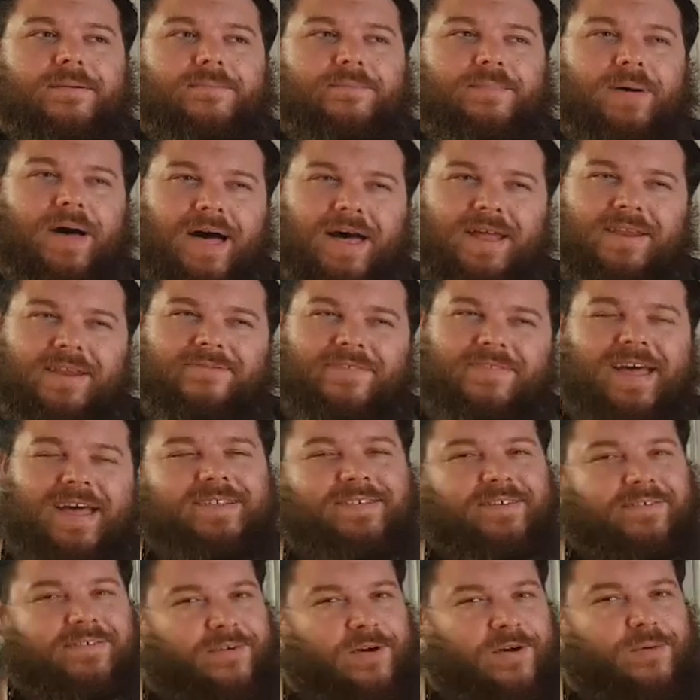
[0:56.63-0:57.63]
Part of that's
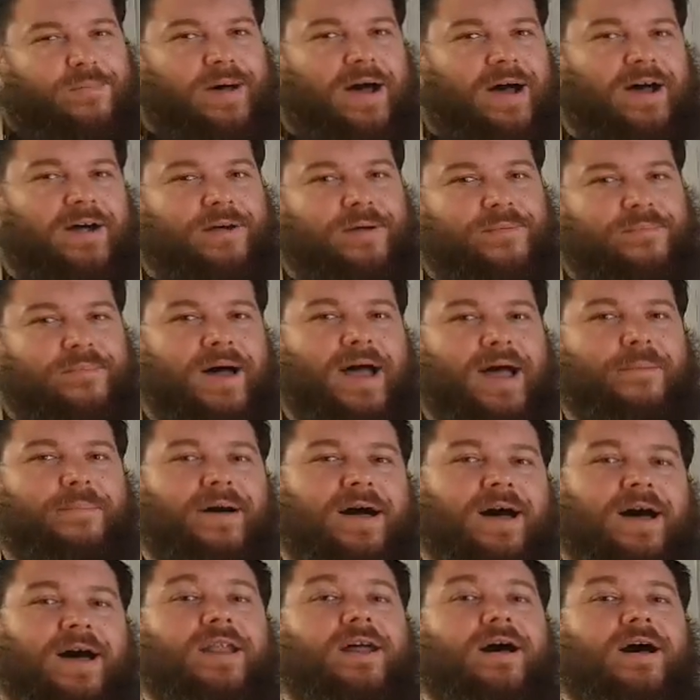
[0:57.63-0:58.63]
a faux pas on my
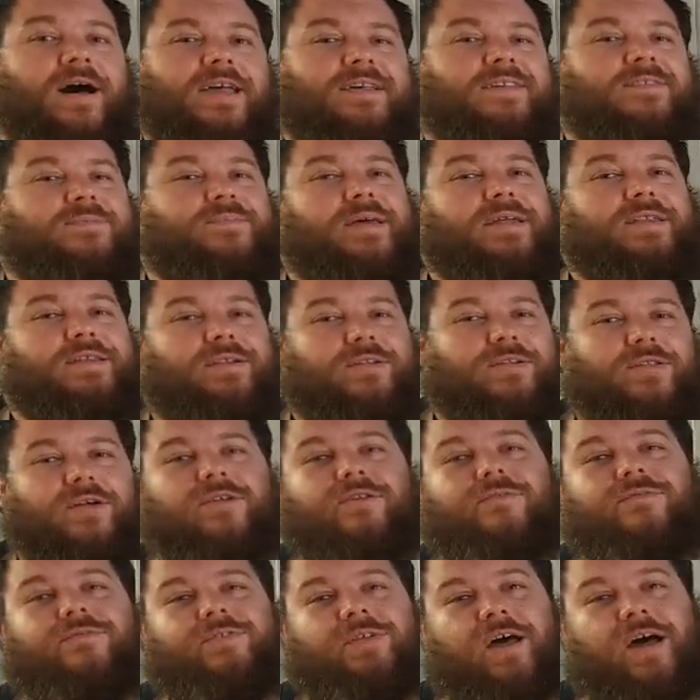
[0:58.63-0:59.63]
part. I spend a lot
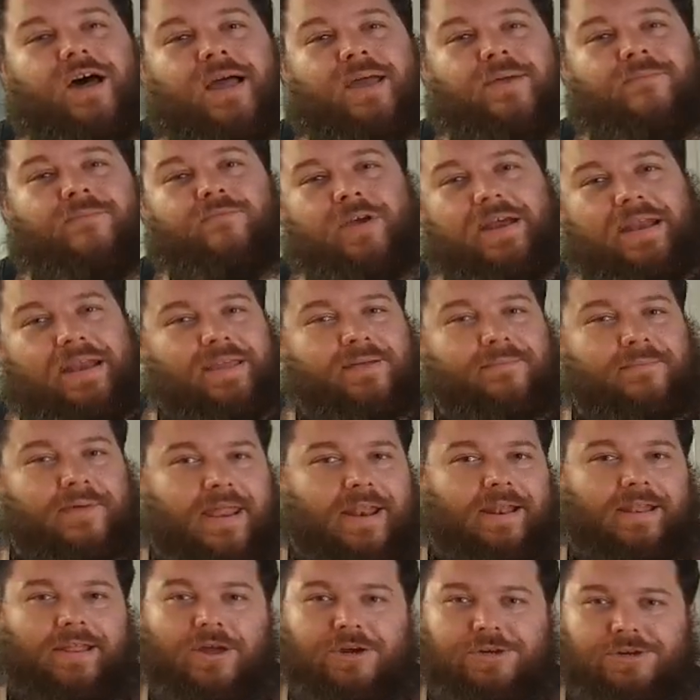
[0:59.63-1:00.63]
of time reading
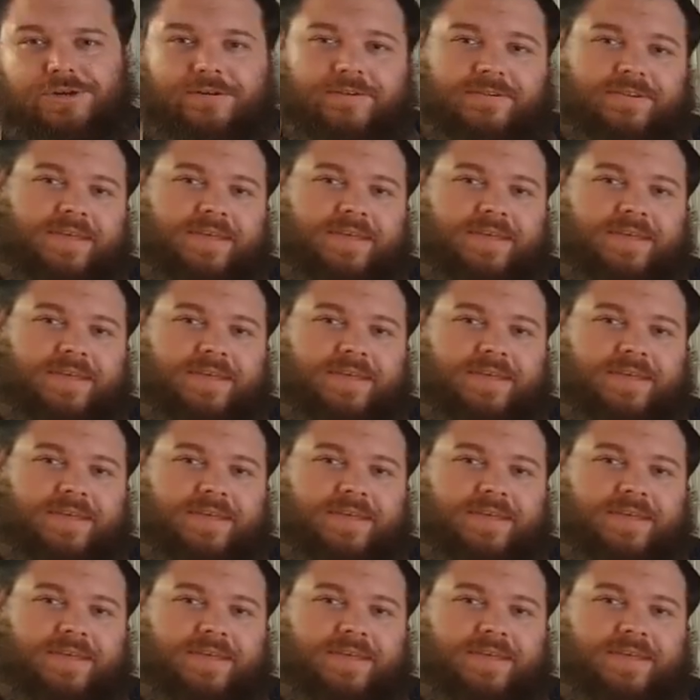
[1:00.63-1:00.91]
metallurgical